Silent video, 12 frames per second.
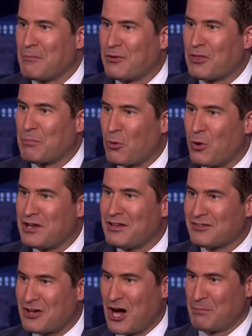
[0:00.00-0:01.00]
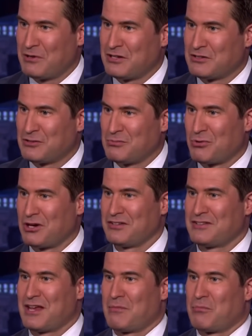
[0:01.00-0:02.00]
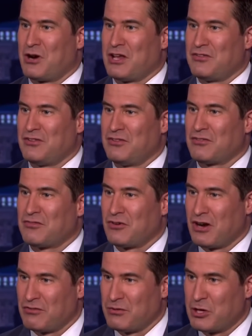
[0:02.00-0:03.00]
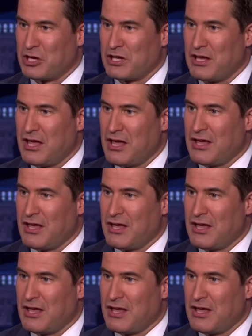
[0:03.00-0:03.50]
But the point is competition brings down prices for everybody.